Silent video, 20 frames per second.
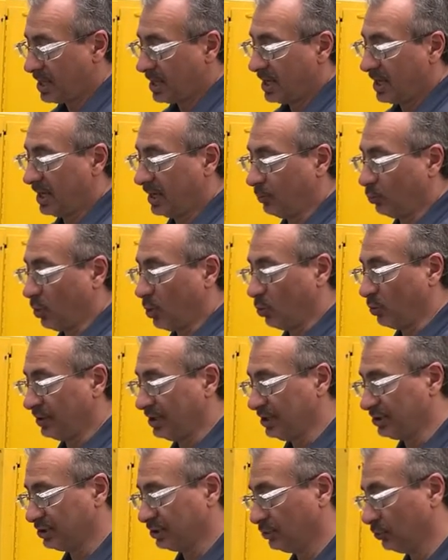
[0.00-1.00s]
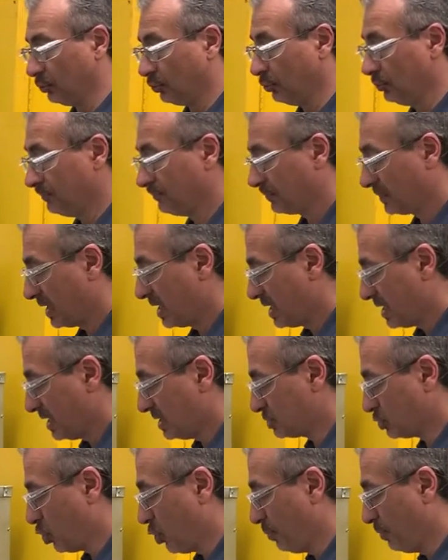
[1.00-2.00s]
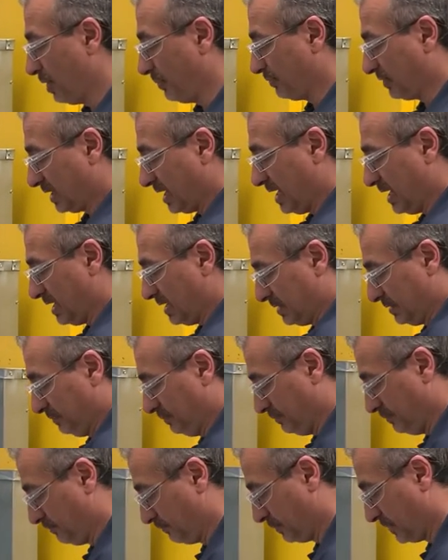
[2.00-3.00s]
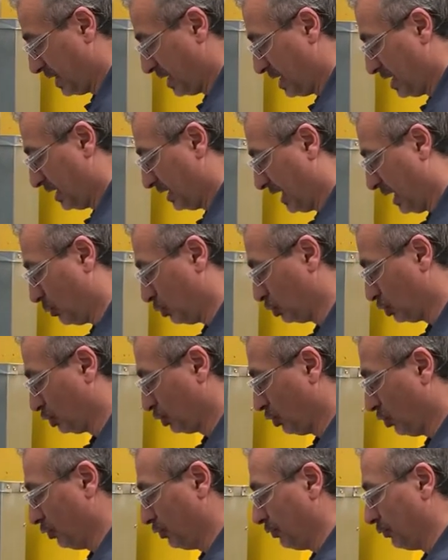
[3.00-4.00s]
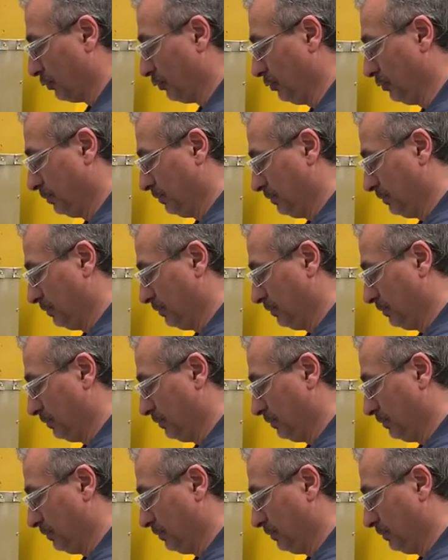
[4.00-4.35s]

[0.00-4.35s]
And what we need to do is open up the can, and I will show you